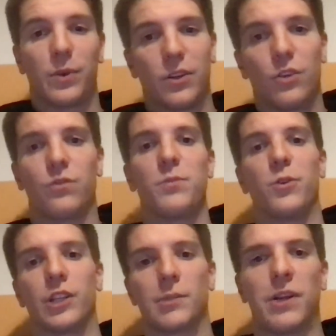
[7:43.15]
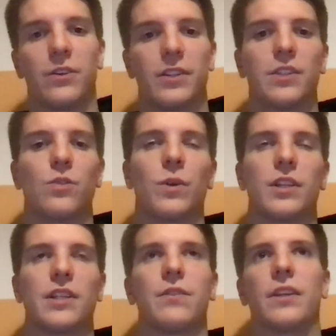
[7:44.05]
We can learn from your experiences as well
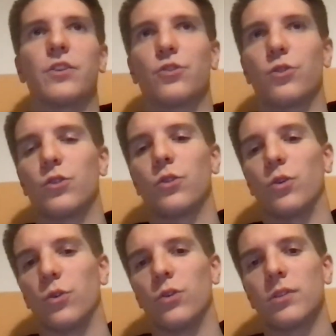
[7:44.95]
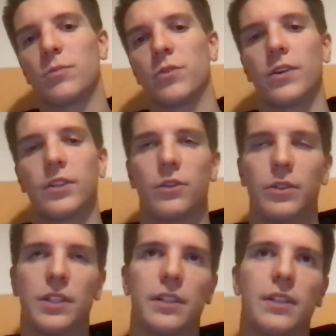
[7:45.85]
as having that structured course provided to
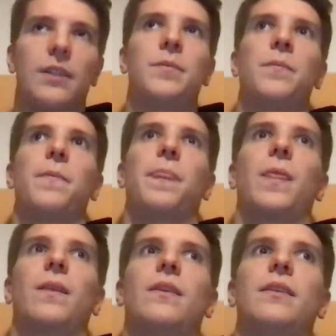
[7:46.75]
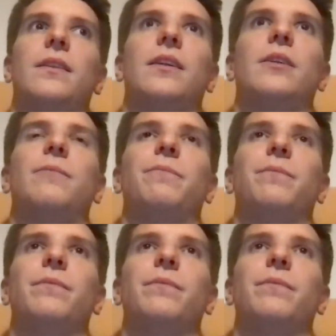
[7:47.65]
us. So